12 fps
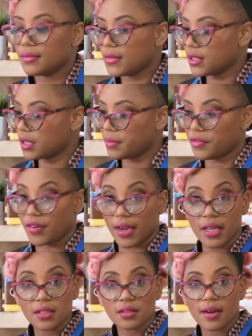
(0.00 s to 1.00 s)
It's gonna be
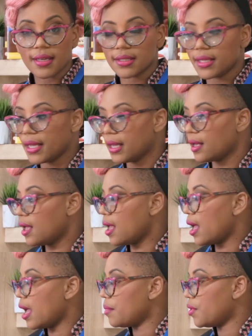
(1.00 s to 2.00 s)
very interesting.
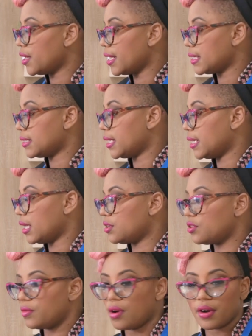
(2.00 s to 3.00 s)
I'm already excited.
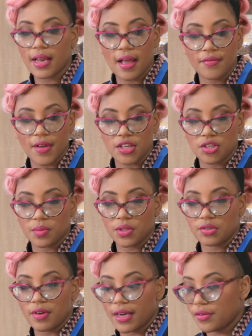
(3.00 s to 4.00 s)
So we already have
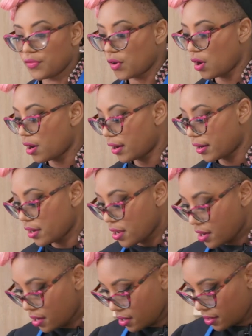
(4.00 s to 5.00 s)
vegetables ready for our
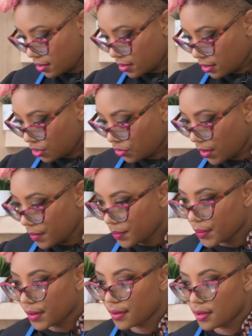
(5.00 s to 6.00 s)
shrimp.
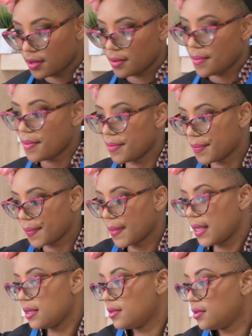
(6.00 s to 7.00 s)

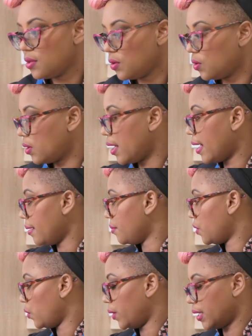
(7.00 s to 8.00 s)
So
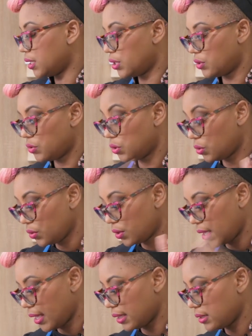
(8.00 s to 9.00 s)
I'm going to do two
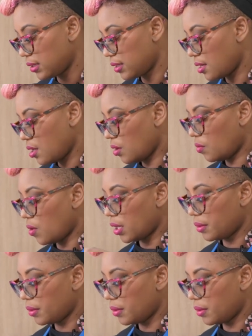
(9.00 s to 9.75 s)
things. One,